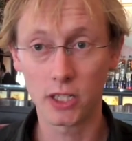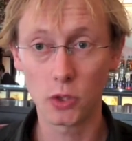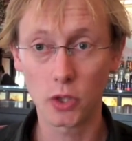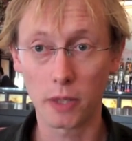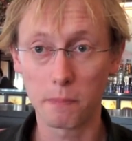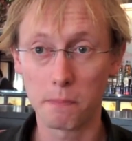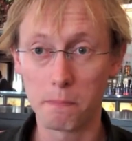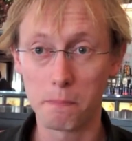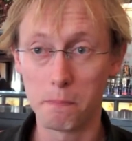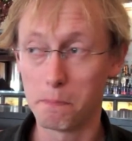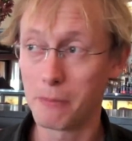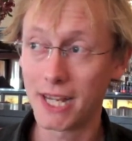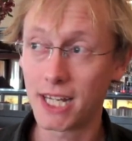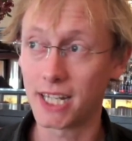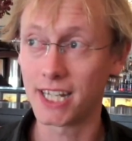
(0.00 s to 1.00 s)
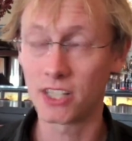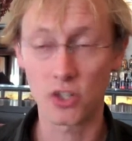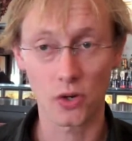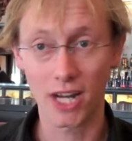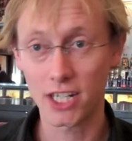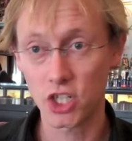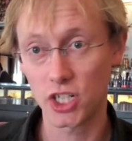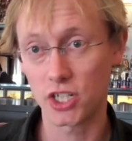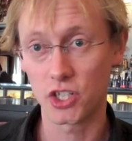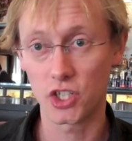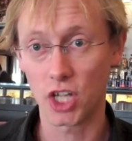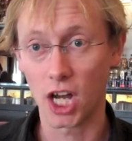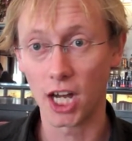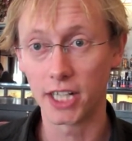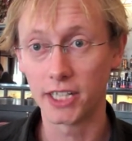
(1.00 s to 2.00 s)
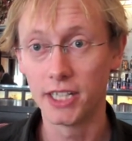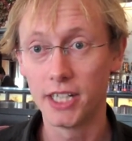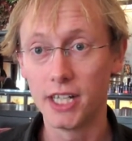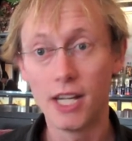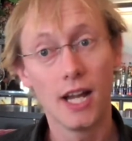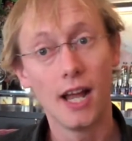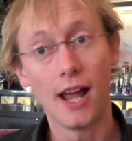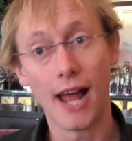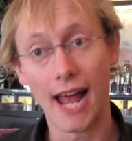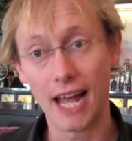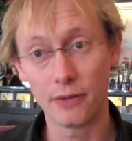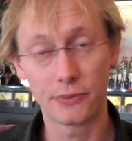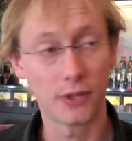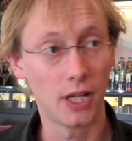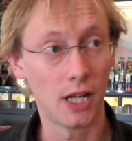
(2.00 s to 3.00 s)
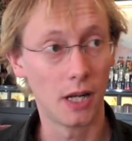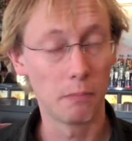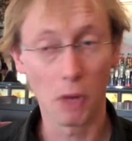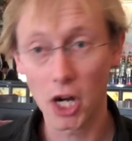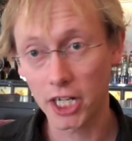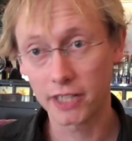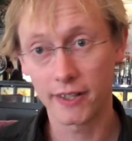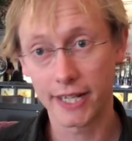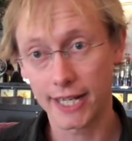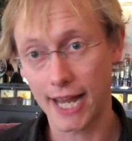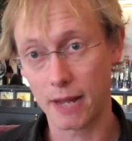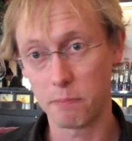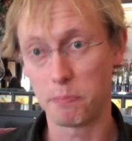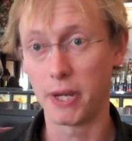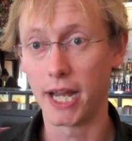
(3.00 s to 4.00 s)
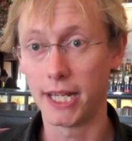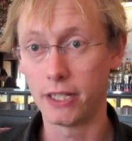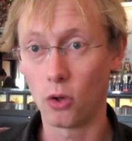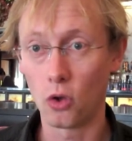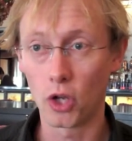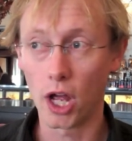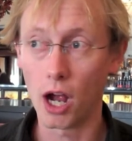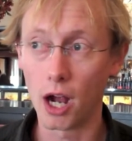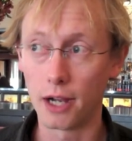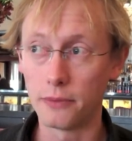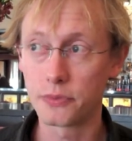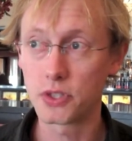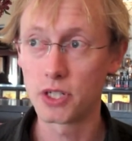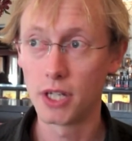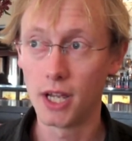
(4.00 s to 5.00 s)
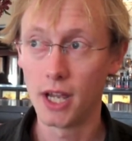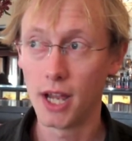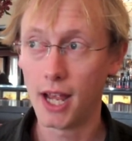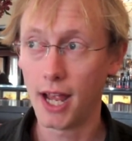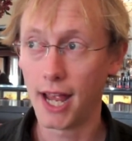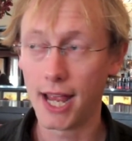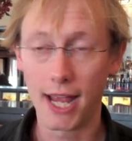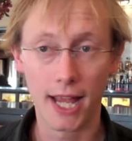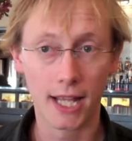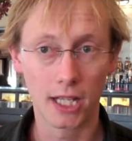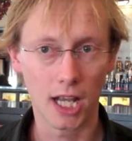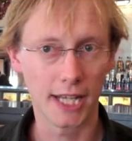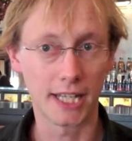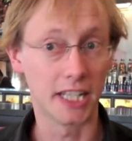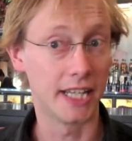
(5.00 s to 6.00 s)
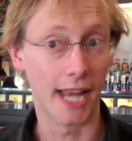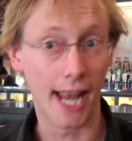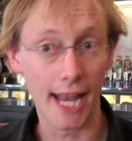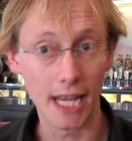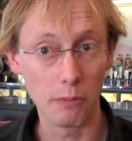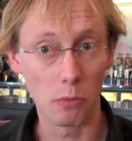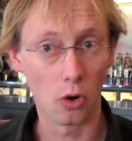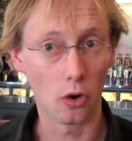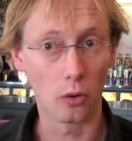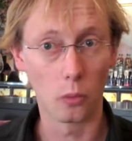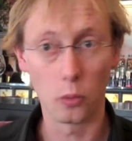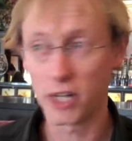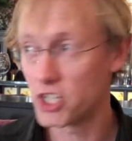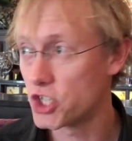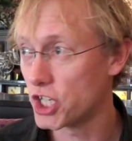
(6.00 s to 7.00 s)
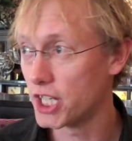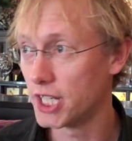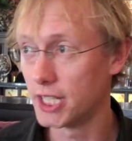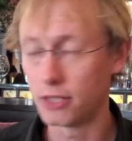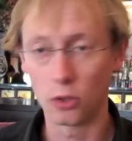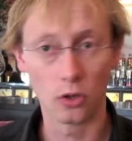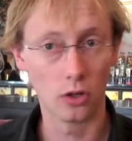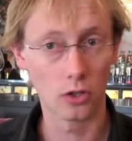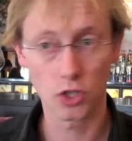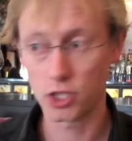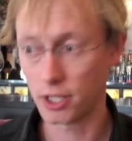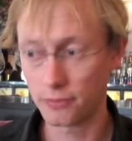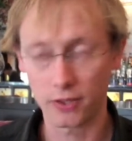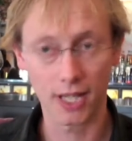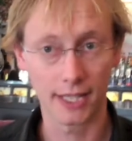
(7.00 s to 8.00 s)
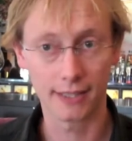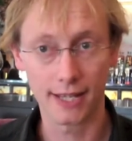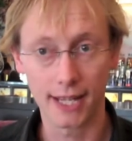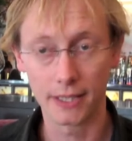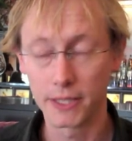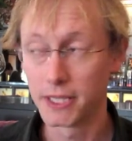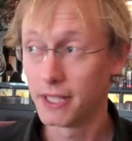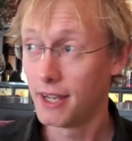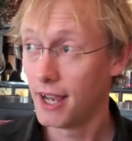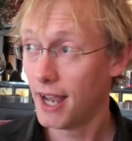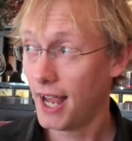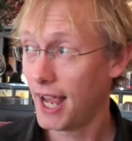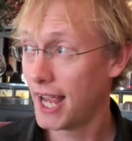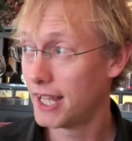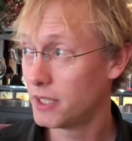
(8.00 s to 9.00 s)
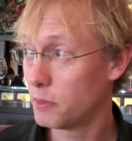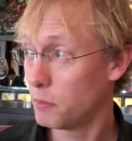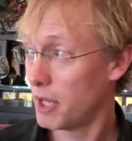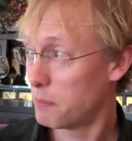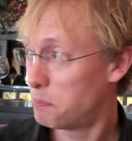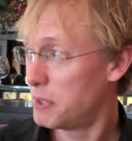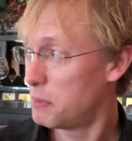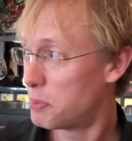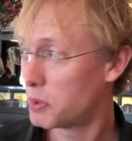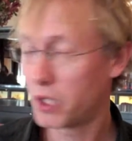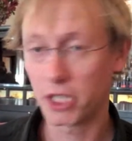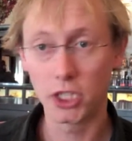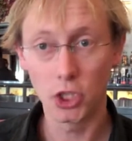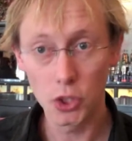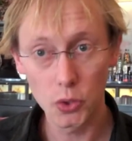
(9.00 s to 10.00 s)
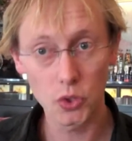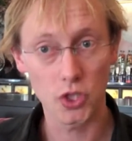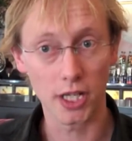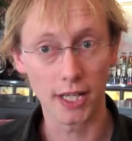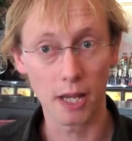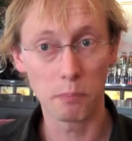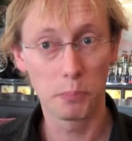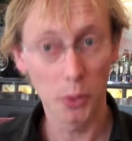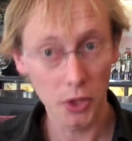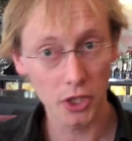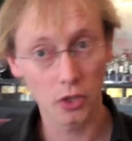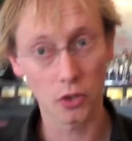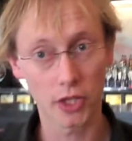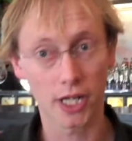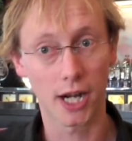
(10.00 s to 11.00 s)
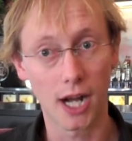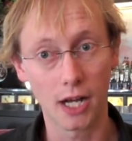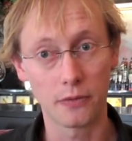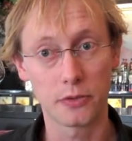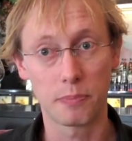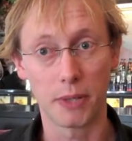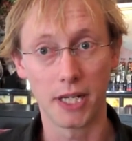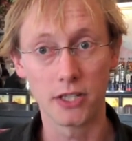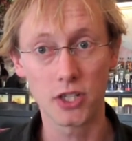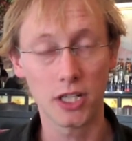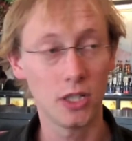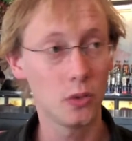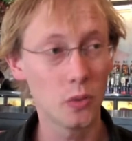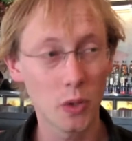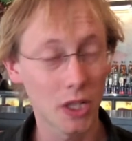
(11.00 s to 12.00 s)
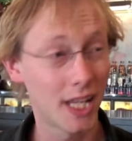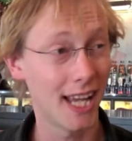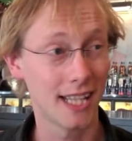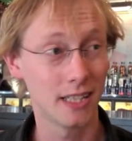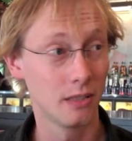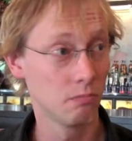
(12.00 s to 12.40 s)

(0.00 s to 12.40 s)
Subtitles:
You can make an interaction design, have a marketing campaign on Hyves, and like a game or a widget or stuff like that, and people can use it and put it on their Hyves page, and you will get,